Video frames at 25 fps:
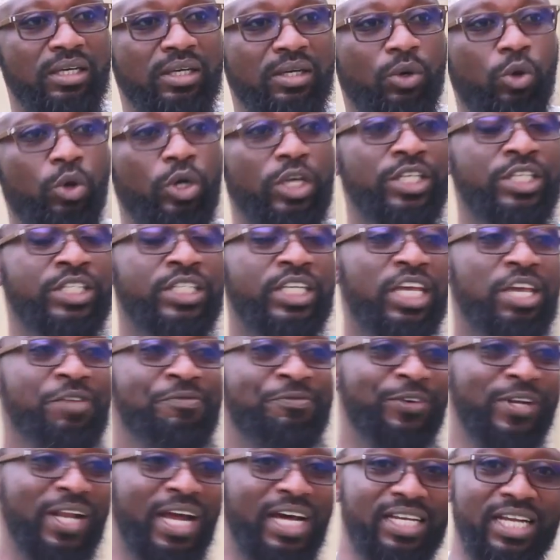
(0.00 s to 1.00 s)
Who is
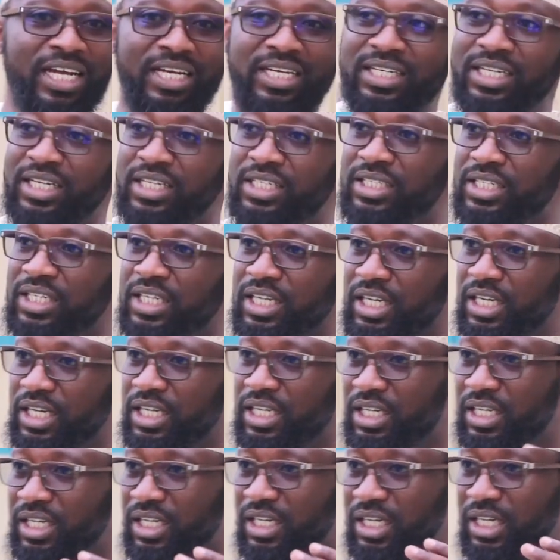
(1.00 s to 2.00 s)
eviler than this
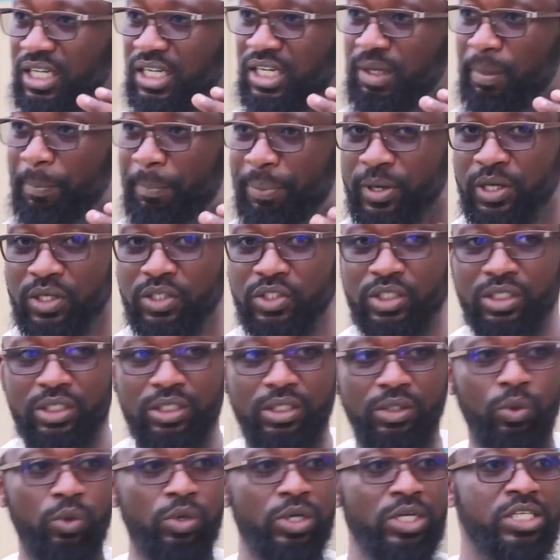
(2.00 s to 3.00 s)
person?
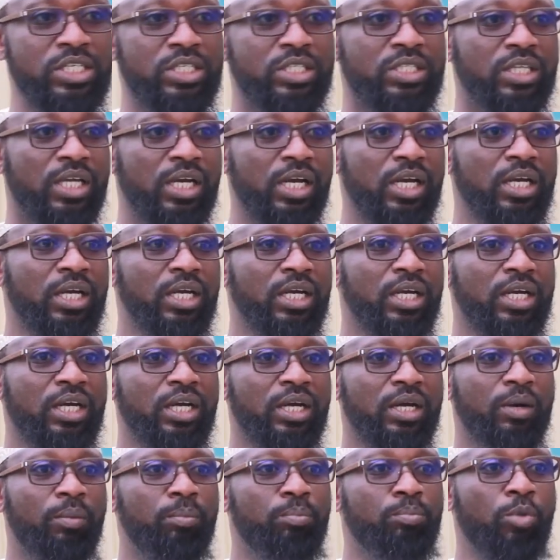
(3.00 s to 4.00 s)
Who is
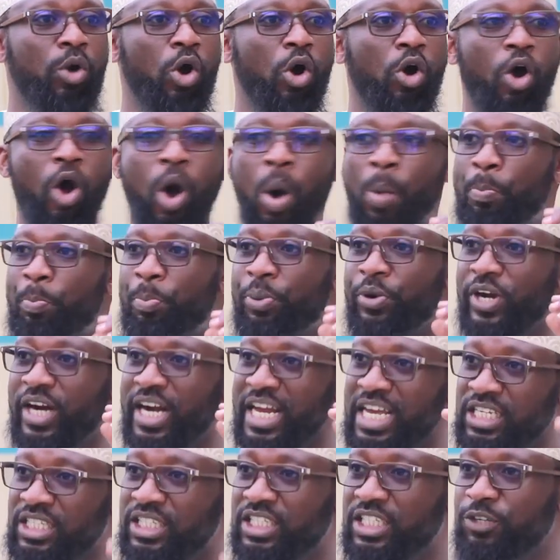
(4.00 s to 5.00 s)
more
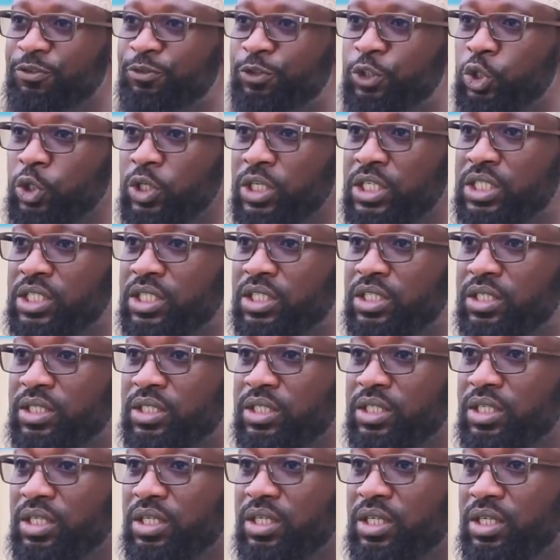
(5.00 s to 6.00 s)
oppressive
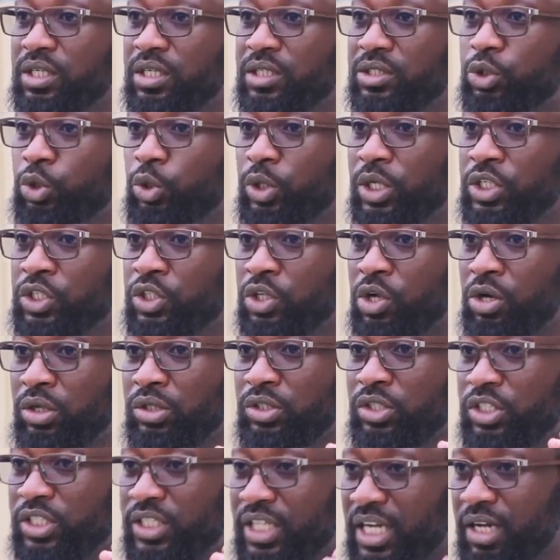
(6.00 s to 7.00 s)
to his
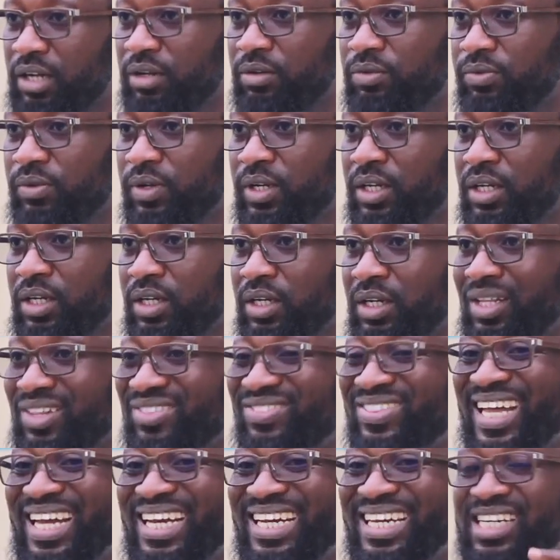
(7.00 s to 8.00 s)
own self
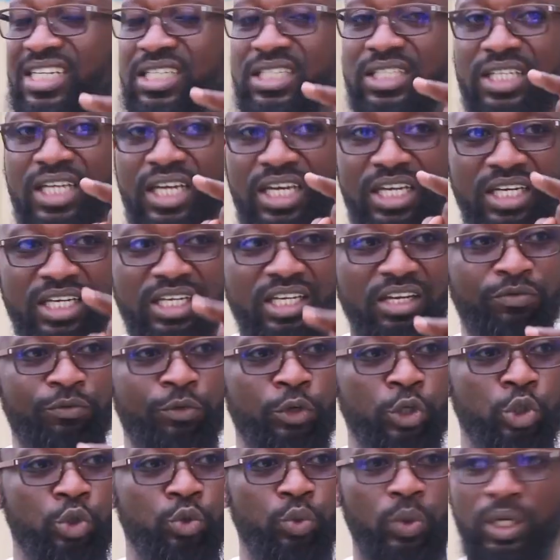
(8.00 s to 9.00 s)
than this
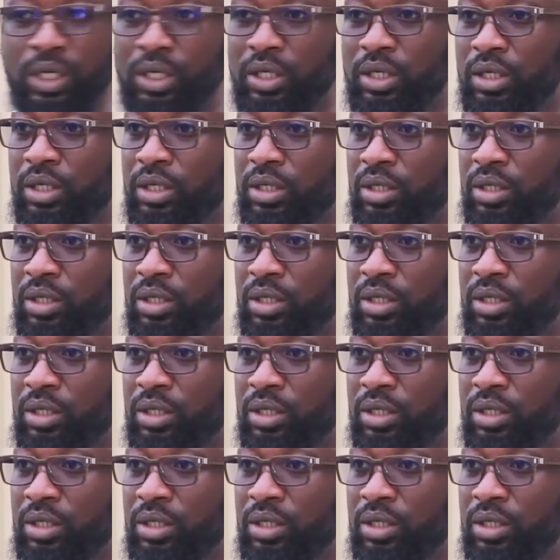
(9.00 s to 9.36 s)
individual